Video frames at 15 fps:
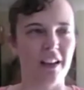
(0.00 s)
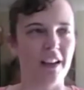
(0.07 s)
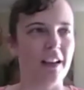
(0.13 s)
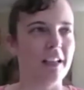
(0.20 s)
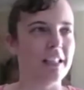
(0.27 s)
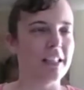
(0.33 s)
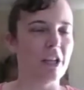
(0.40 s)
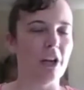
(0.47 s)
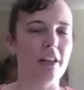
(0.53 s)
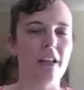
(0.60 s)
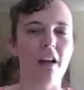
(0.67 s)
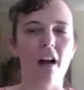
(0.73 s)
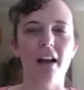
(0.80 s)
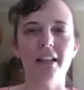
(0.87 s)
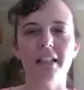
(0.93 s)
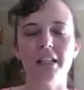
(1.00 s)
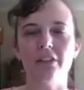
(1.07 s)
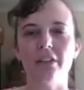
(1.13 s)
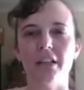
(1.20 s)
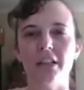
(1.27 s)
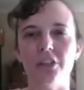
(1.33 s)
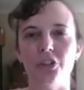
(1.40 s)
So the idea
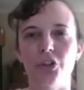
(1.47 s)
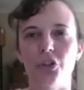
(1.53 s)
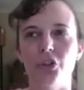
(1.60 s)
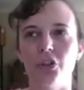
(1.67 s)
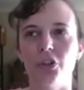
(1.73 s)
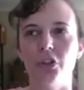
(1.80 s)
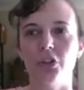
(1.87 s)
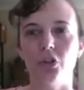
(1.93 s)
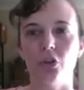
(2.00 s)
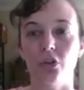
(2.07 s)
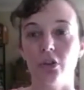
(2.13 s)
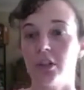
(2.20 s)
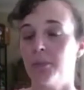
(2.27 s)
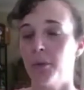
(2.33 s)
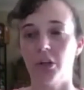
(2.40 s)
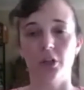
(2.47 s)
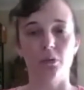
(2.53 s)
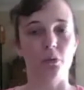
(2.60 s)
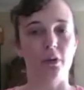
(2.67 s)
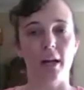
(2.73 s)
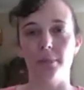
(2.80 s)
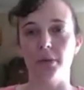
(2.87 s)
is you use your
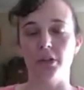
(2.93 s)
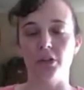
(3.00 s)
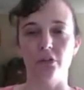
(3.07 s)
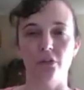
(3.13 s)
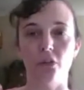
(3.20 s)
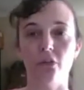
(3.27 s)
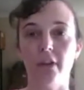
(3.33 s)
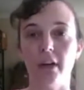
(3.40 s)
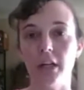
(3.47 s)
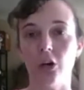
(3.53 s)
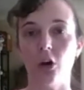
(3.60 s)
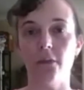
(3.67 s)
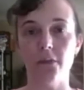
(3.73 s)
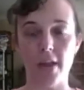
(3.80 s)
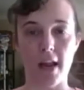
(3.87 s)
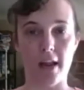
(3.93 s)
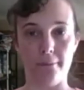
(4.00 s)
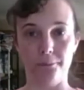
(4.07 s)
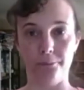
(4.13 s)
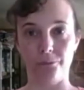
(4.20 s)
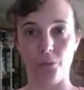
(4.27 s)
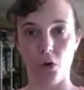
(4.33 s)
disposable nappies you've already got there.
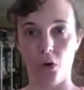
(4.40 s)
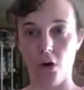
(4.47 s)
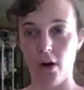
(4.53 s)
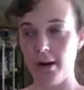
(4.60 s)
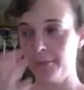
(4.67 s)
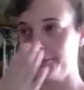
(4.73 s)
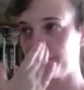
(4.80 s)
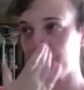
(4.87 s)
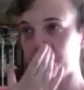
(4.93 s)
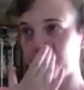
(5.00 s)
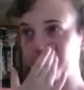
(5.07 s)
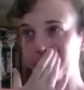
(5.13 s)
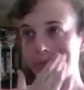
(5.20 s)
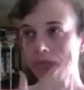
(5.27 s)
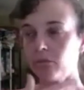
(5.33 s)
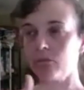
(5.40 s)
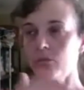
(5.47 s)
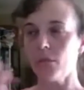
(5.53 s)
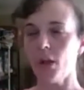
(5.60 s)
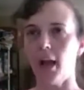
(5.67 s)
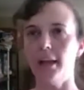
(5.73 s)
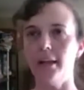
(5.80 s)
All right.
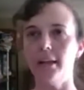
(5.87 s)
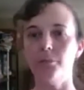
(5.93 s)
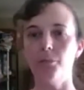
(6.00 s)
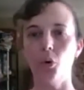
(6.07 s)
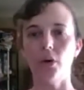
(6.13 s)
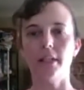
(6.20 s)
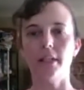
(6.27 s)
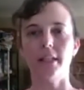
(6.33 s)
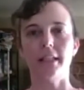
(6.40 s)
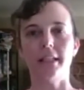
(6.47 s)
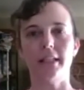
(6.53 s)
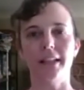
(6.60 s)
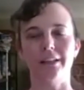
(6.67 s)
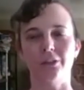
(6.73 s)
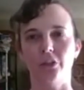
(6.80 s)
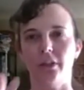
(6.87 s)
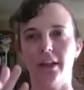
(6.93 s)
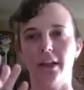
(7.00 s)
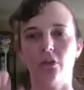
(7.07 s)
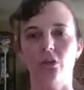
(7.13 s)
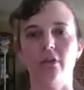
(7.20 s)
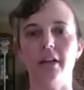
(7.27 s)
And the point is, look,
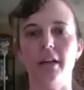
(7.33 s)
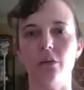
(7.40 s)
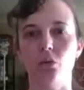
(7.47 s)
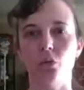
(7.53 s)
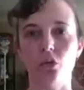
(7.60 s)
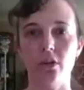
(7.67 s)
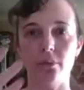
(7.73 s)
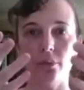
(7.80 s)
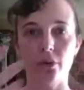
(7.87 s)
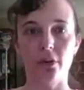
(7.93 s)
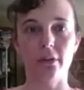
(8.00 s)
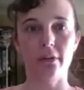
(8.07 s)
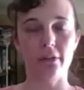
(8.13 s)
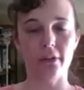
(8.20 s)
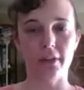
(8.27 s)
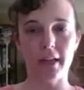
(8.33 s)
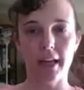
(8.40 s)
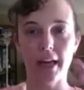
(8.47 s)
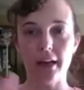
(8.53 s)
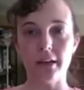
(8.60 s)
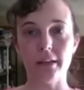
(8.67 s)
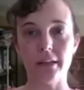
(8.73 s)
they're already waterproof on the
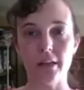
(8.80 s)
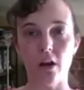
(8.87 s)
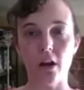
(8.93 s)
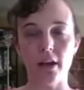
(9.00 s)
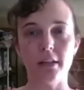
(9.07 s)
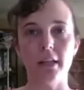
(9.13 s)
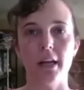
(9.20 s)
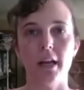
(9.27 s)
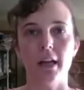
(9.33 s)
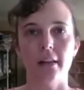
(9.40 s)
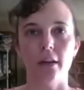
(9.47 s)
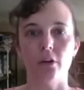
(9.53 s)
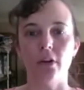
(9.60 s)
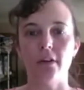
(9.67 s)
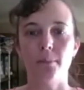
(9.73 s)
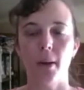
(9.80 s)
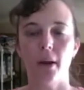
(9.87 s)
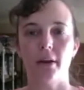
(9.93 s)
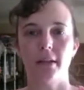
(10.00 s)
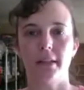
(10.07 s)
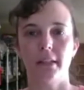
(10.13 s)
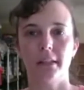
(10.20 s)
outside. They'll give
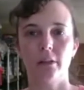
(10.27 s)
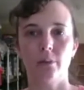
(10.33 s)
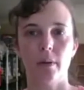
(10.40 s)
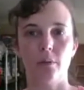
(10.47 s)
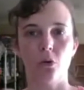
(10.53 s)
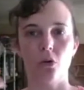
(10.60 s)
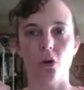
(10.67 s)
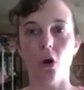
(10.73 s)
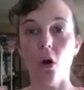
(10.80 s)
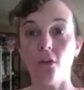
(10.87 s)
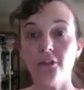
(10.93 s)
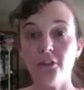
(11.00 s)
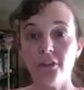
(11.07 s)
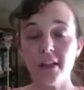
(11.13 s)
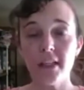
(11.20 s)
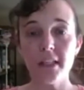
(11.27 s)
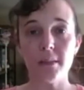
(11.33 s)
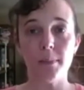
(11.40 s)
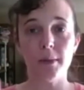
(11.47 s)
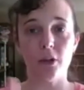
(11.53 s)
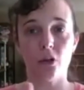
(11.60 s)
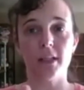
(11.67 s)
parents a little bit more
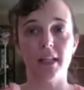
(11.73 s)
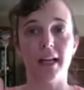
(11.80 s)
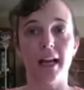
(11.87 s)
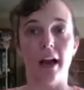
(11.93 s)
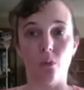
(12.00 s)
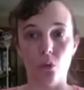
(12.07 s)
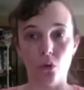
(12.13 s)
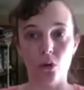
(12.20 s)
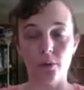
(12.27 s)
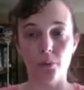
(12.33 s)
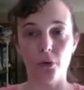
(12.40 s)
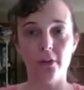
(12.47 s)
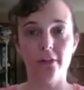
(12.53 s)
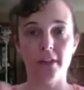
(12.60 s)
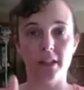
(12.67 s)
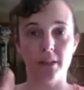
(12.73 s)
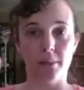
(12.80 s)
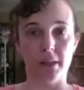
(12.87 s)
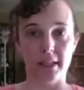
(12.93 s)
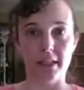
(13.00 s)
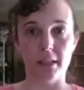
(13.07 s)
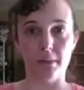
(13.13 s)
confidence because they are waterproof. It's a
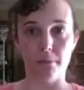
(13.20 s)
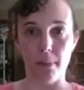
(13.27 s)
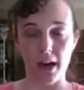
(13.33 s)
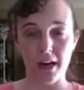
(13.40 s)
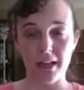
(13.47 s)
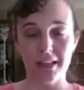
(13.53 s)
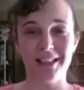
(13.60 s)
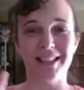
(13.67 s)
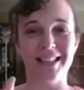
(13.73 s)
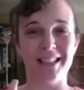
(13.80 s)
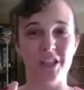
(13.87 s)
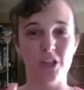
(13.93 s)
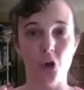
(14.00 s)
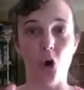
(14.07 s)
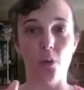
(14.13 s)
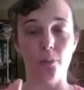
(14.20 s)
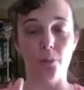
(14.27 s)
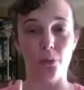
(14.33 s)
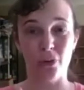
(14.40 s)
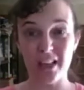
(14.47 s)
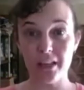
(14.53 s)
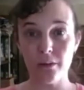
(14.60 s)
plastic bucket. It's not
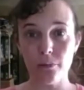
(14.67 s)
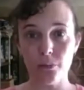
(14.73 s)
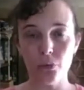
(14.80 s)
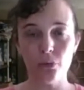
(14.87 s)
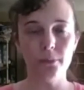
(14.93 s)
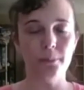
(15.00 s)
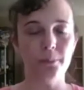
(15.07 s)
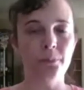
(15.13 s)
breathable.